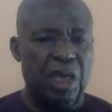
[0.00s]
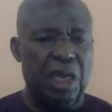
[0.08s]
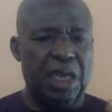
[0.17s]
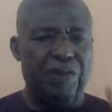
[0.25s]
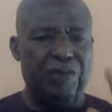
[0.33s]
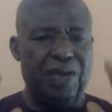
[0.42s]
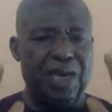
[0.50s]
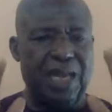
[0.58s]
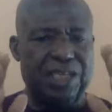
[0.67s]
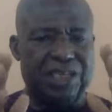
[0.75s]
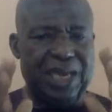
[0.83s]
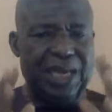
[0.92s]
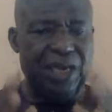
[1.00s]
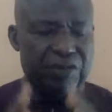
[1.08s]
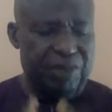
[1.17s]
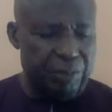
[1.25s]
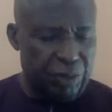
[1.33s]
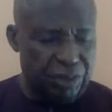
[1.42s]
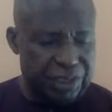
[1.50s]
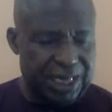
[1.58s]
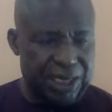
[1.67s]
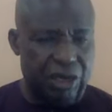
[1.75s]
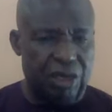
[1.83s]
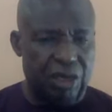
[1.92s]
If you are a child of the Most High
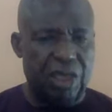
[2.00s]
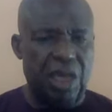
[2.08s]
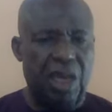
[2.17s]
God,